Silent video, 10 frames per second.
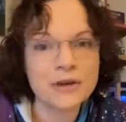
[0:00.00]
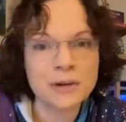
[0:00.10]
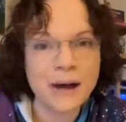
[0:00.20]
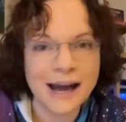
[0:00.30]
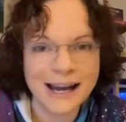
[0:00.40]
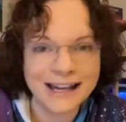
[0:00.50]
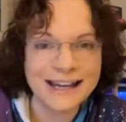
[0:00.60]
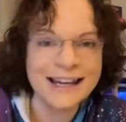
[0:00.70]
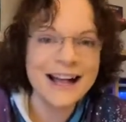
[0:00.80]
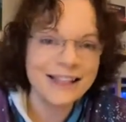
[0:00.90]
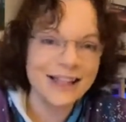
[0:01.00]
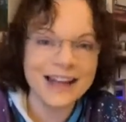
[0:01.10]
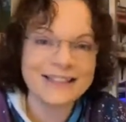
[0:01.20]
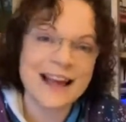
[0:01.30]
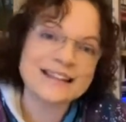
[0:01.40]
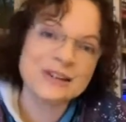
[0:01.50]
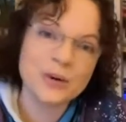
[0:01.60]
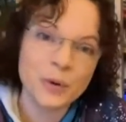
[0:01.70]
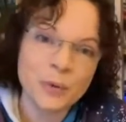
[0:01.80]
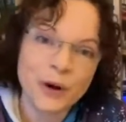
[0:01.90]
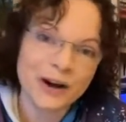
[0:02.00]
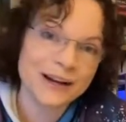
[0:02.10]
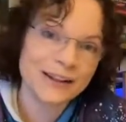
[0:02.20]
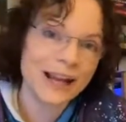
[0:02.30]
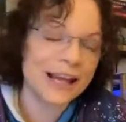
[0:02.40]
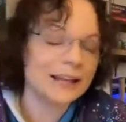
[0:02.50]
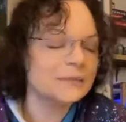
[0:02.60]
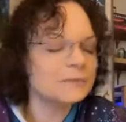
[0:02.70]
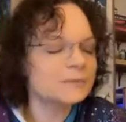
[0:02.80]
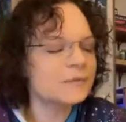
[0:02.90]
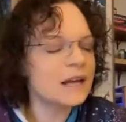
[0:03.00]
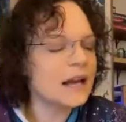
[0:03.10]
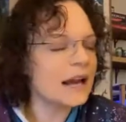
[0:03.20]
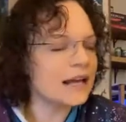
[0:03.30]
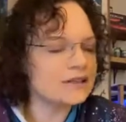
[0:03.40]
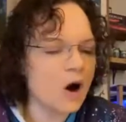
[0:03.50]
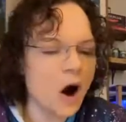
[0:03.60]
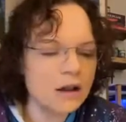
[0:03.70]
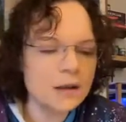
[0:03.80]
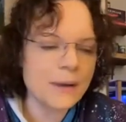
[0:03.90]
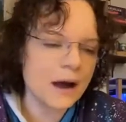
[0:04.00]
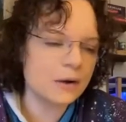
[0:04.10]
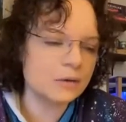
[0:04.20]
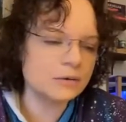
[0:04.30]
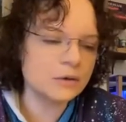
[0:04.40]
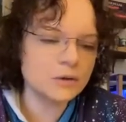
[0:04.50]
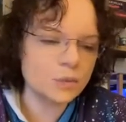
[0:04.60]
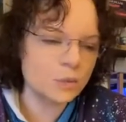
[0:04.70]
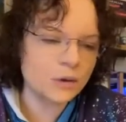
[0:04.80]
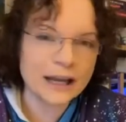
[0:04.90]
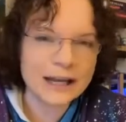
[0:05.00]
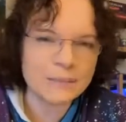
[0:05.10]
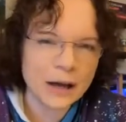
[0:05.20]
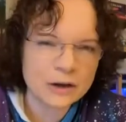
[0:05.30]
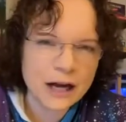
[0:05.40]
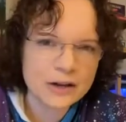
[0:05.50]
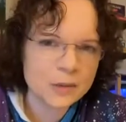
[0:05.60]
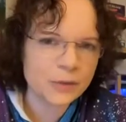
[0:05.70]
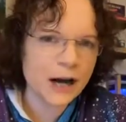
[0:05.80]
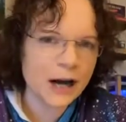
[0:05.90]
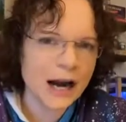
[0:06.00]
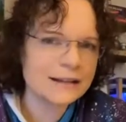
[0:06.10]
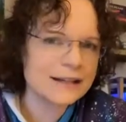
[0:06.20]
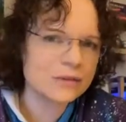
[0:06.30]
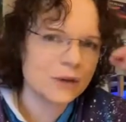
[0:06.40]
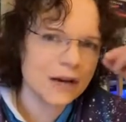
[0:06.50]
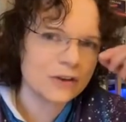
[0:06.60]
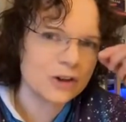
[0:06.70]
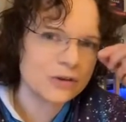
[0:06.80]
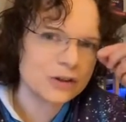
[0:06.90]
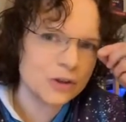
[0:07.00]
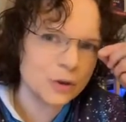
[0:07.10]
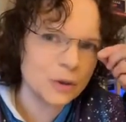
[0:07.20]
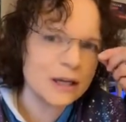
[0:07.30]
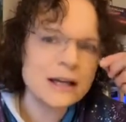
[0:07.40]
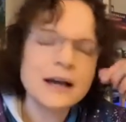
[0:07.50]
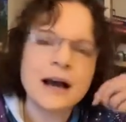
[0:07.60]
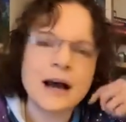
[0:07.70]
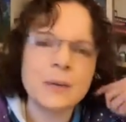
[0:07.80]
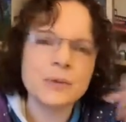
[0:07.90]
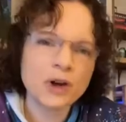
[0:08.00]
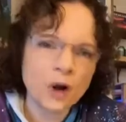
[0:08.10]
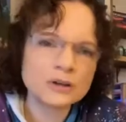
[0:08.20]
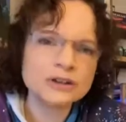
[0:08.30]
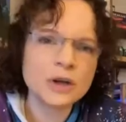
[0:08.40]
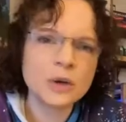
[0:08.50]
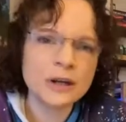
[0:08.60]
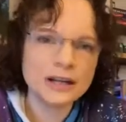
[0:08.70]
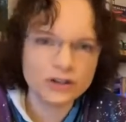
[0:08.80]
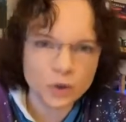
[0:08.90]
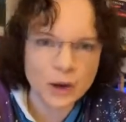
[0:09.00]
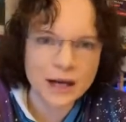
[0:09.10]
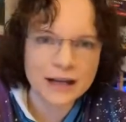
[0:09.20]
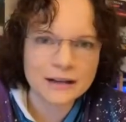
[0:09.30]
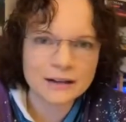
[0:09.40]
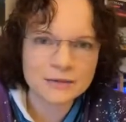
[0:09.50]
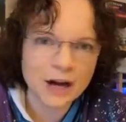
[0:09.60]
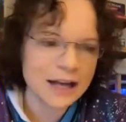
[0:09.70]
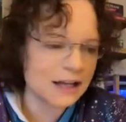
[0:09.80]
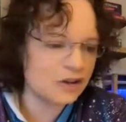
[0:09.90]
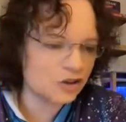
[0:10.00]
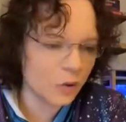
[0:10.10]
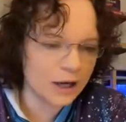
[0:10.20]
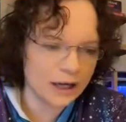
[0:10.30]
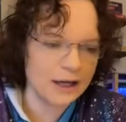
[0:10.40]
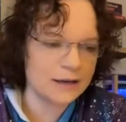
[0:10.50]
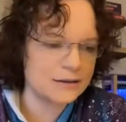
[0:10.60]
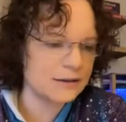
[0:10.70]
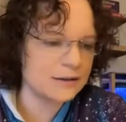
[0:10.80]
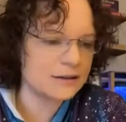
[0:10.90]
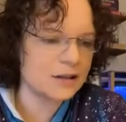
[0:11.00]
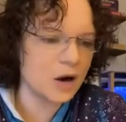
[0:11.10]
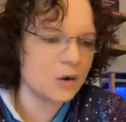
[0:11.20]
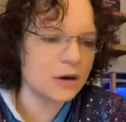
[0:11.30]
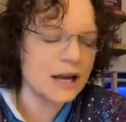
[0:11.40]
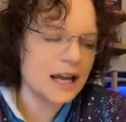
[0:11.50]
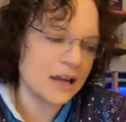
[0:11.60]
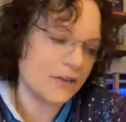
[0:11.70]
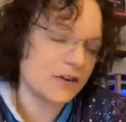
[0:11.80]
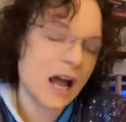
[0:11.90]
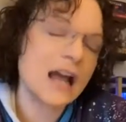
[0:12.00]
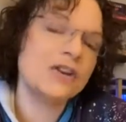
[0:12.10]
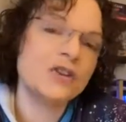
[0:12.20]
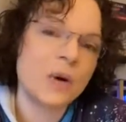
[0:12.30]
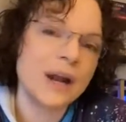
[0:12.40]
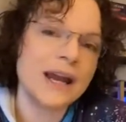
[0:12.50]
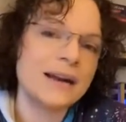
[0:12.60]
it's all about getting better at your practice, whatever you do, but also enjoying, right? Enjoying it. So if you're not enjoying an activity that's supposed to be